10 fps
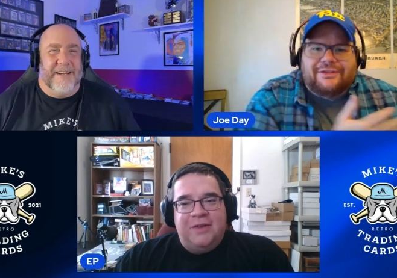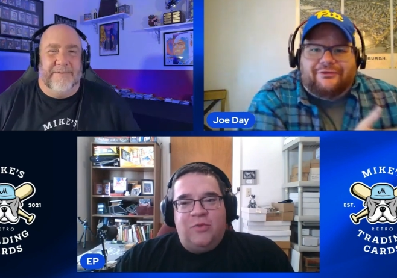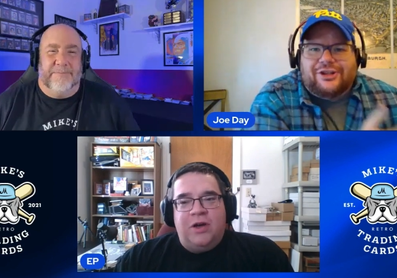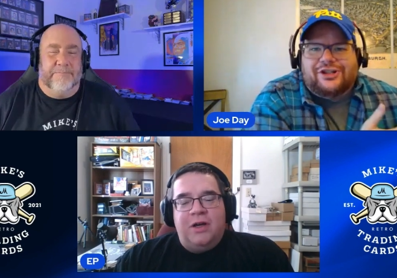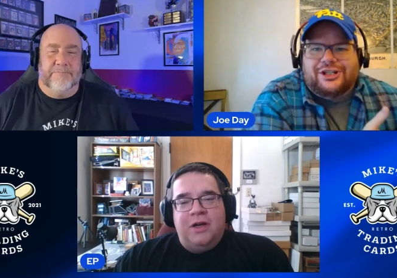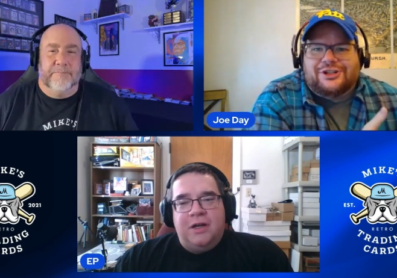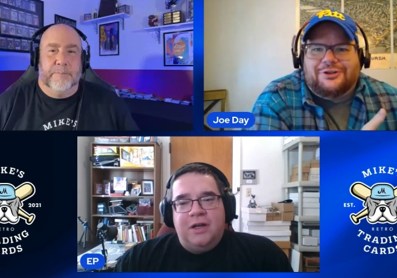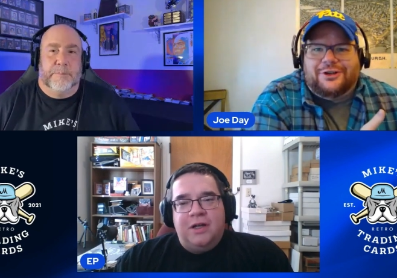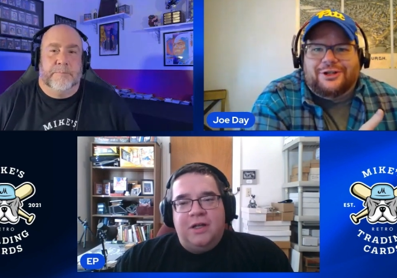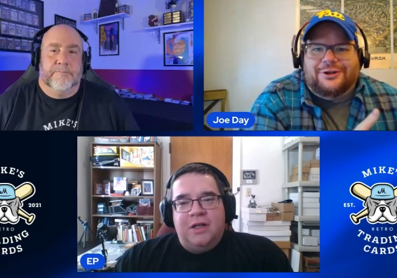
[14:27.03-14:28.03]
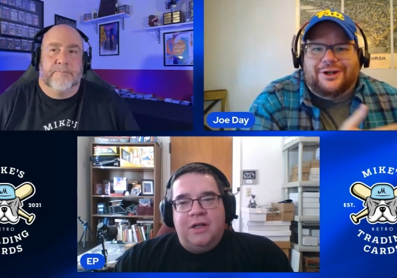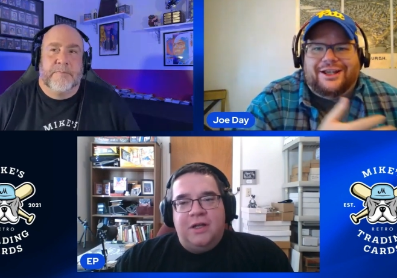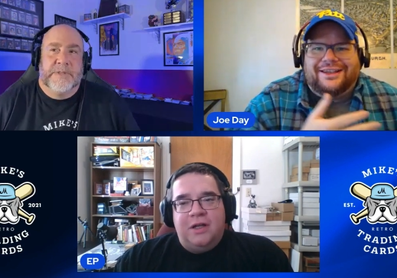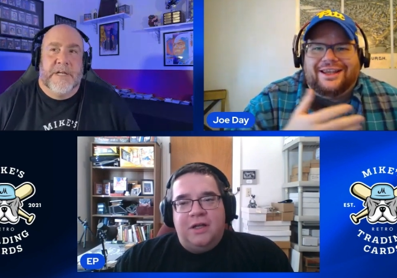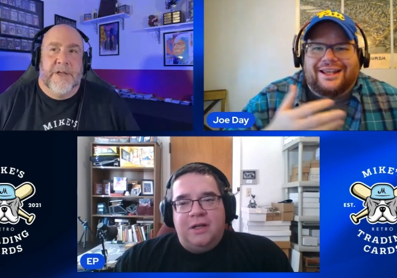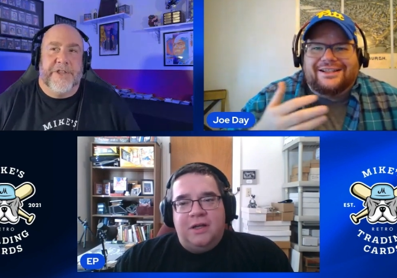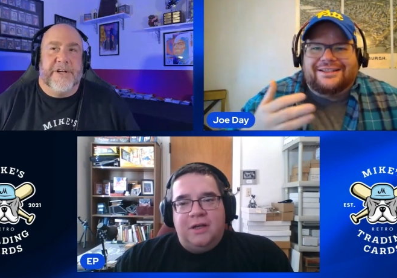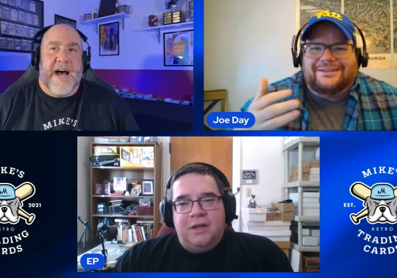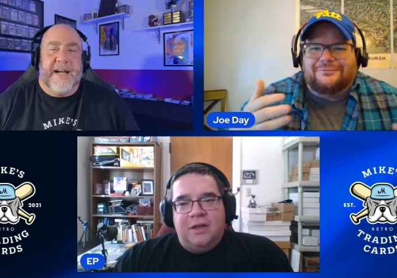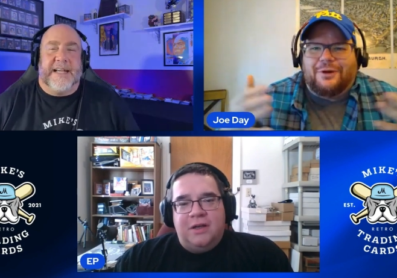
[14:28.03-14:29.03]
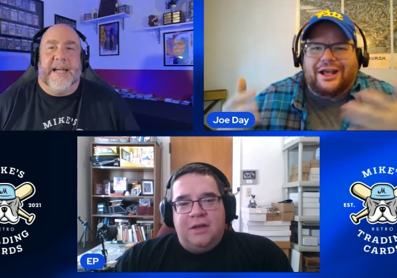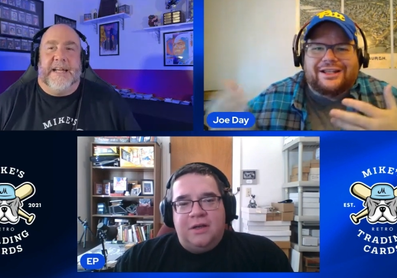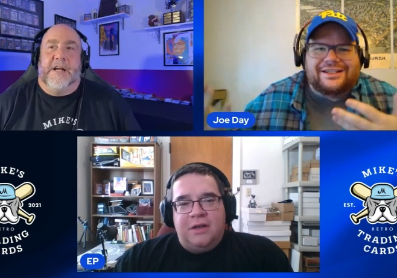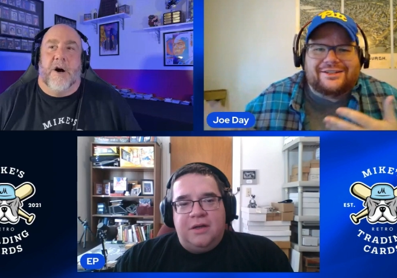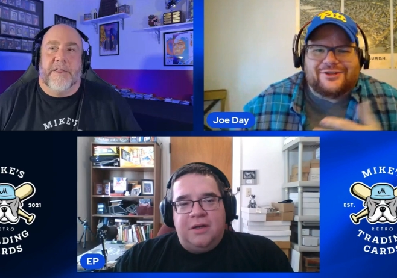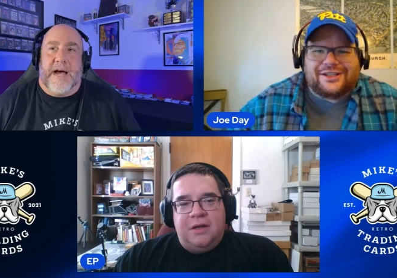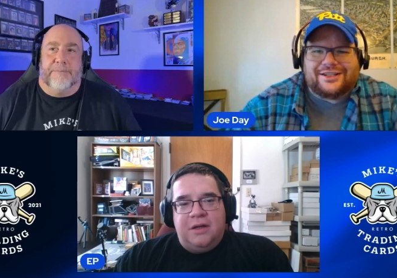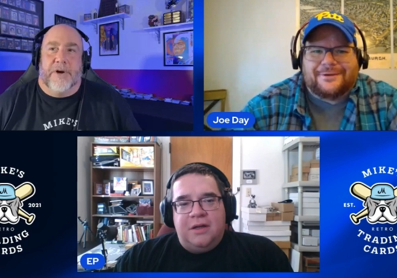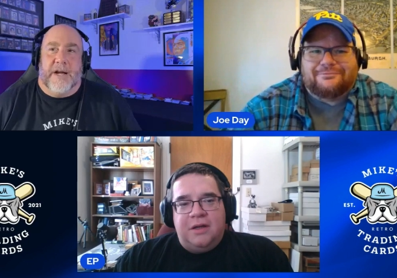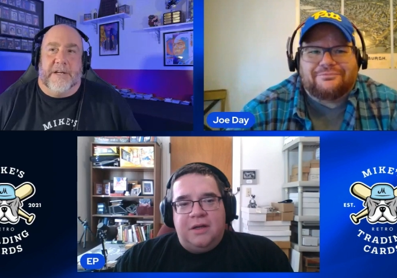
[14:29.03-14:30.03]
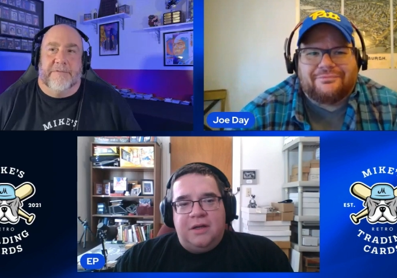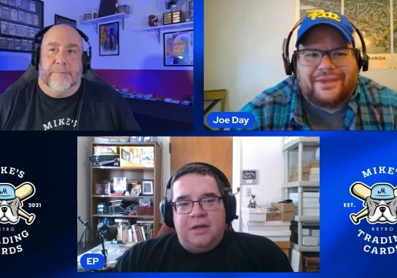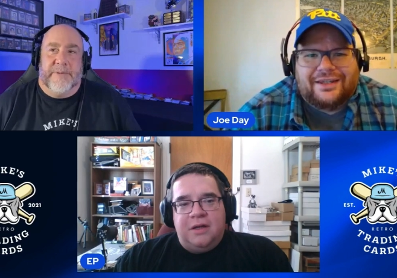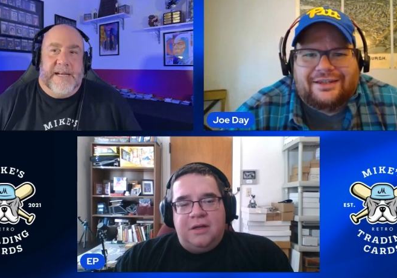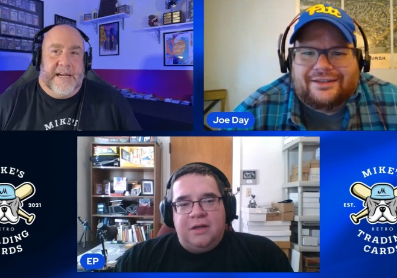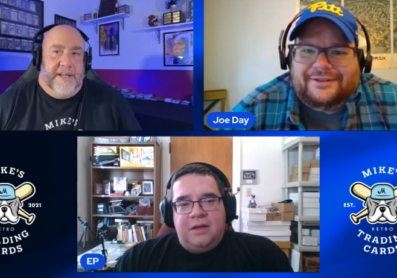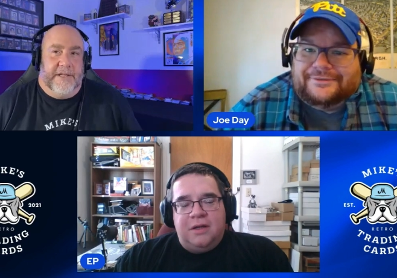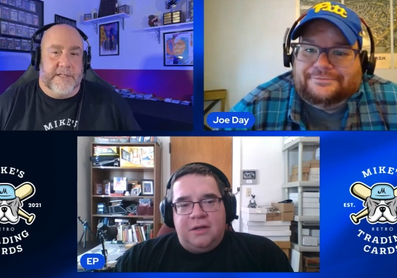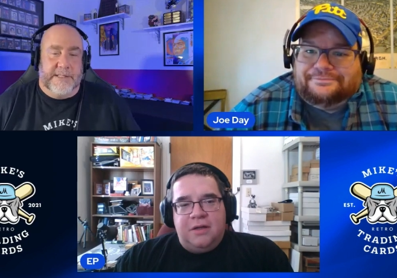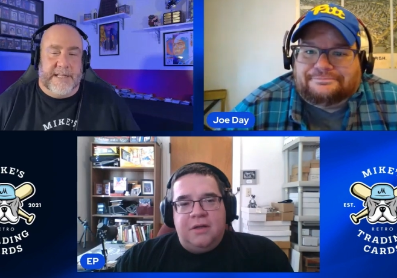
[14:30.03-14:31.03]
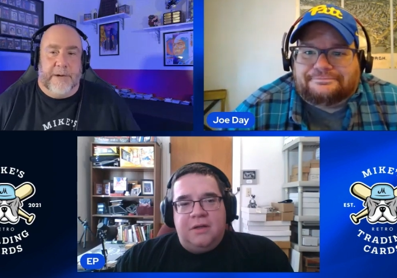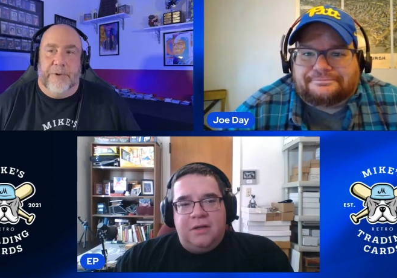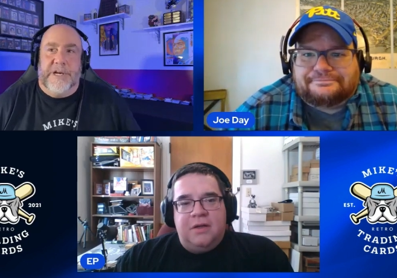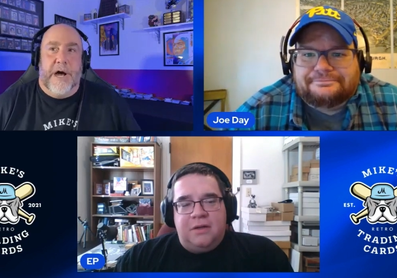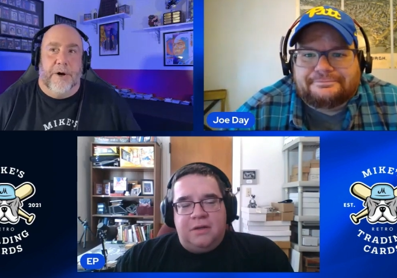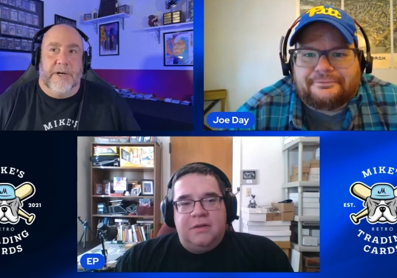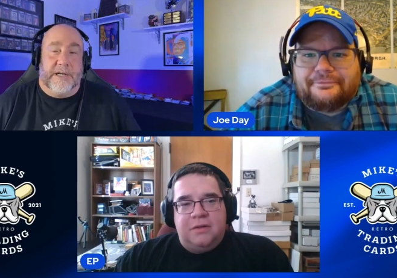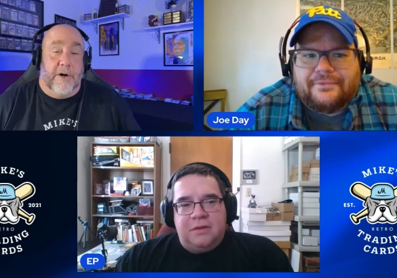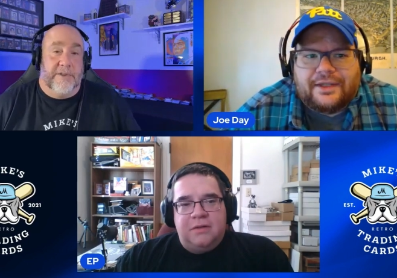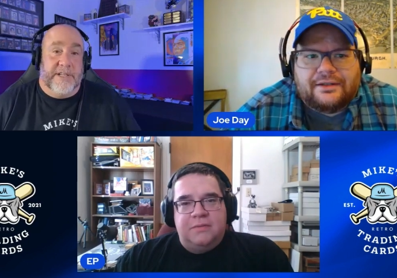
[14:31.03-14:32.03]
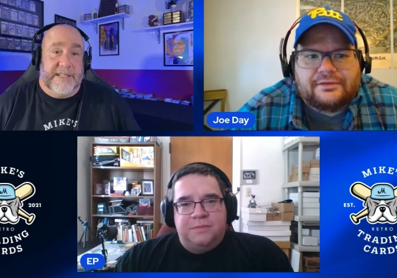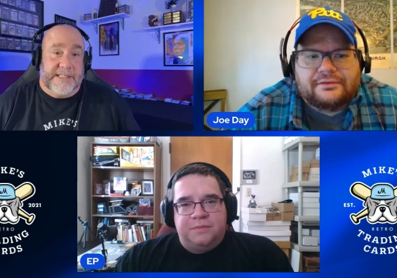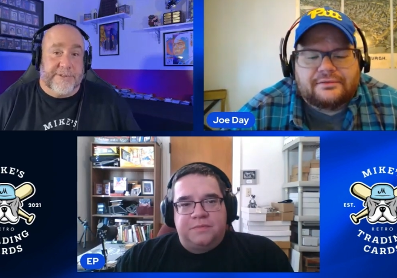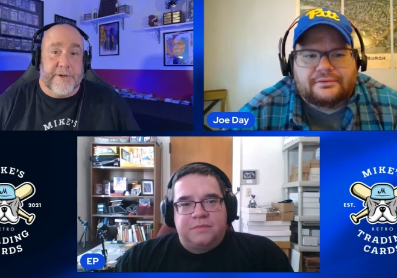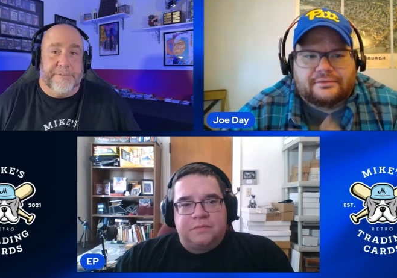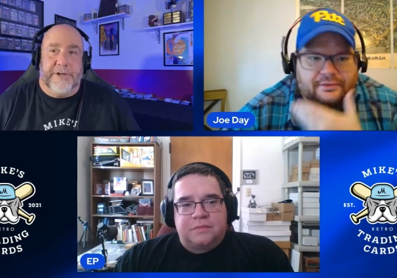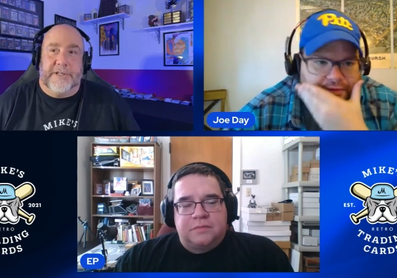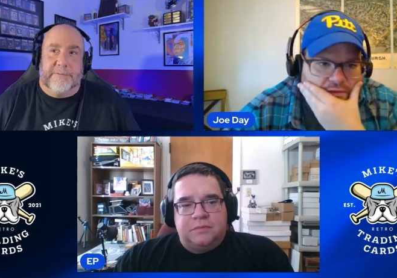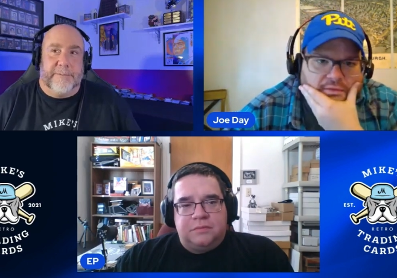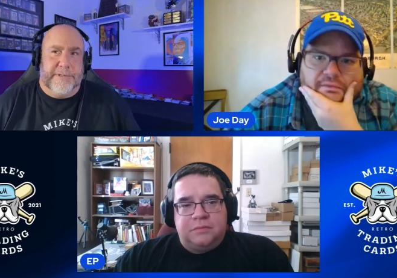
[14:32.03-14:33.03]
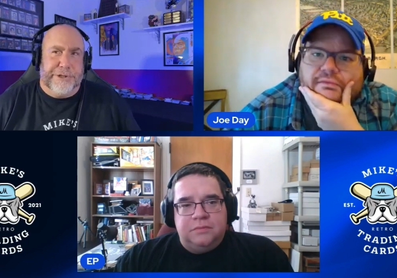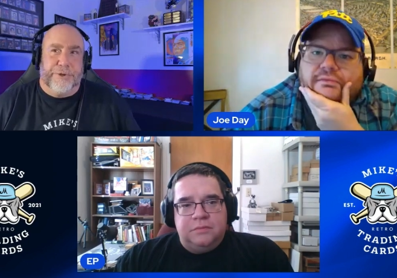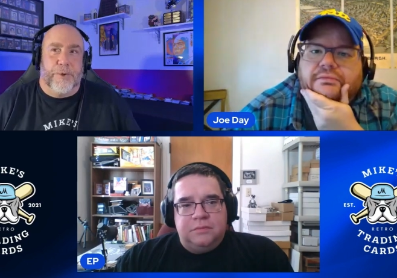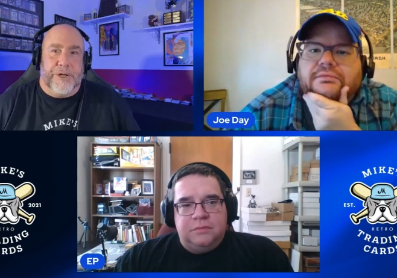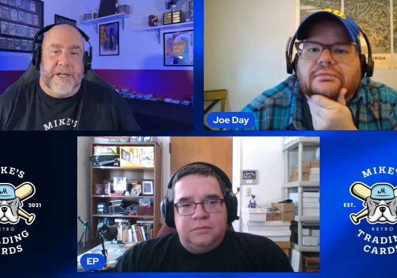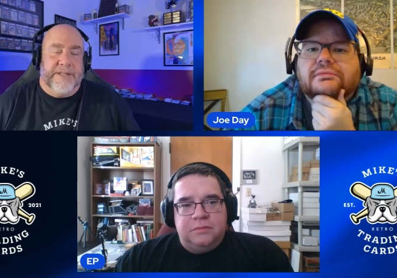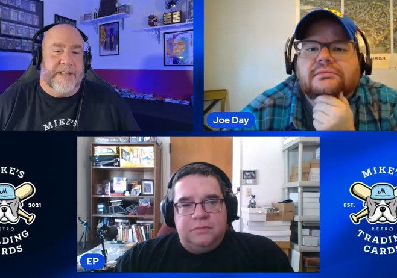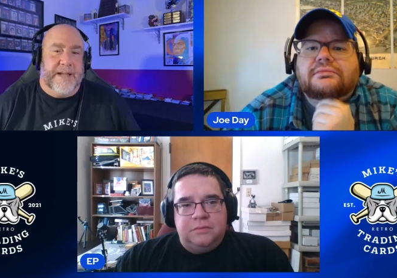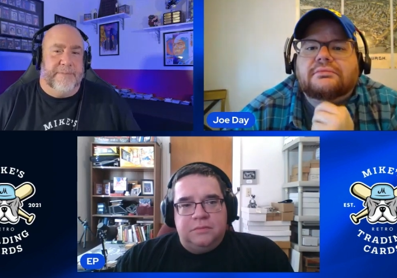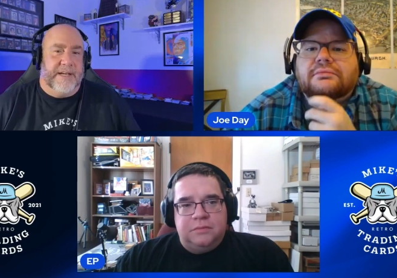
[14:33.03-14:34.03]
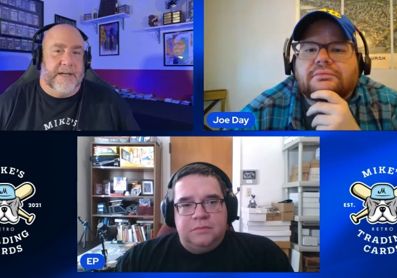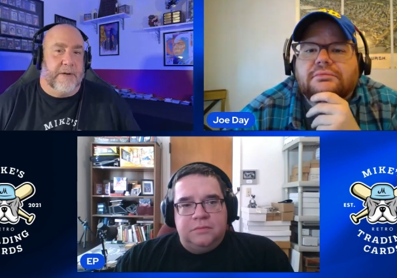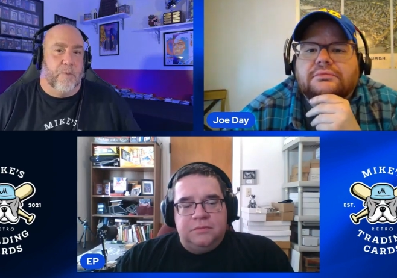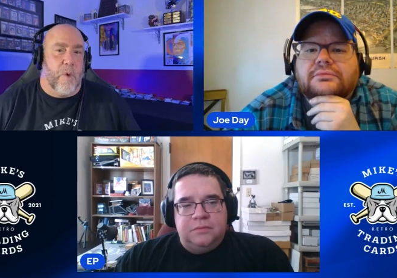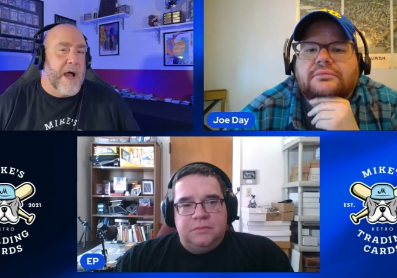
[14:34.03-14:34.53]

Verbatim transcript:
Speaker 1: I'm, fishy is going on, then
Speaker 2: they're not getting all that product from Panini though, because they would know, like all the distributors would be shorted and they'd be like, why